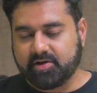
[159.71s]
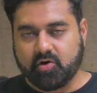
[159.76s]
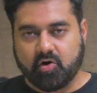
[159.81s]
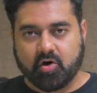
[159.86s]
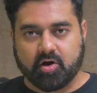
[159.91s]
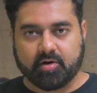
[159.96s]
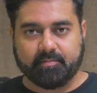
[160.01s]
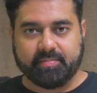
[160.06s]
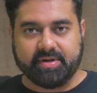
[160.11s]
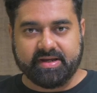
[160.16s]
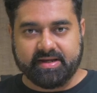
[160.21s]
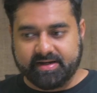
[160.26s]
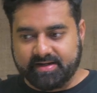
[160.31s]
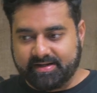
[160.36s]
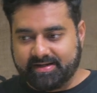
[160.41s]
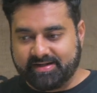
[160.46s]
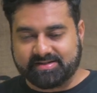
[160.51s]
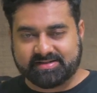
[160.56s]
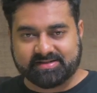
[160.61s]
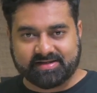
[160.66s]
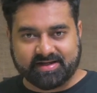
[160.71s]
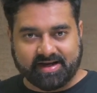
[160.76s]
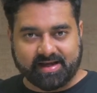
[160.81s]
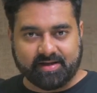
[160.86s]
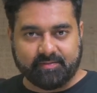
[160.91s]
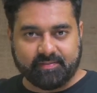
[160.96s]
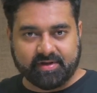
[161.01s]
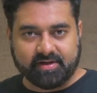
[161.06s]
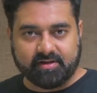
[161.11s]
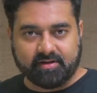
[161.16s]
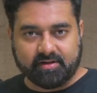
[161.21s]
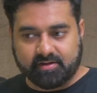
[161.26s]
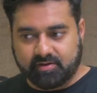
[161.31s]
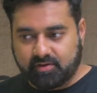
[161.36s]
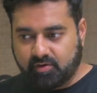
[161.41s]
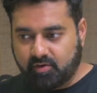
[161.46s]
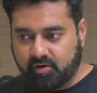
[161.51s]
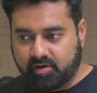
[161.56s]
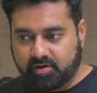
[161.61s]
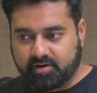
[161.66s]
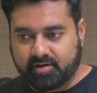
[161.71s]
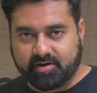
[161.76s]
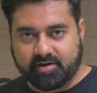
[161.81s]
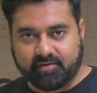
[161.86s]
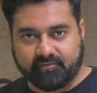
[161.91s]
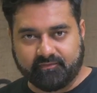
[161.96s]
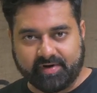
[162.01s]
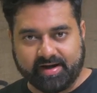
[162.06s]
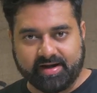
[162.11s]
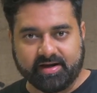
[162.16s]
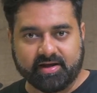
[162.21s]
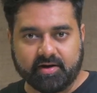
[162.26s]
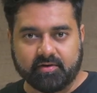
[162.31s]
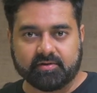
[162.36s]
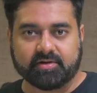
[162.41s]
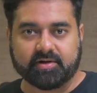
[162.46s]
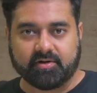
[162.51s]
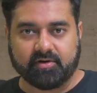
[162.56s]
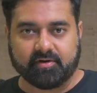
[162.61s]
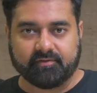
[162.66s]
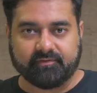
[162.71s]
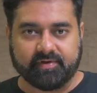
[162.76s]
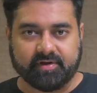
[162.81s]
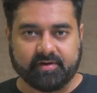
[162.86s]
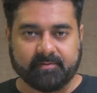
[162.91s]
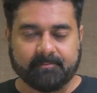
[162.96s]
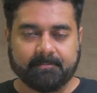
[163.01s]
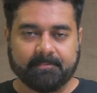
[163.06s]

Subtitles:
or be it describing or finding out the coffee.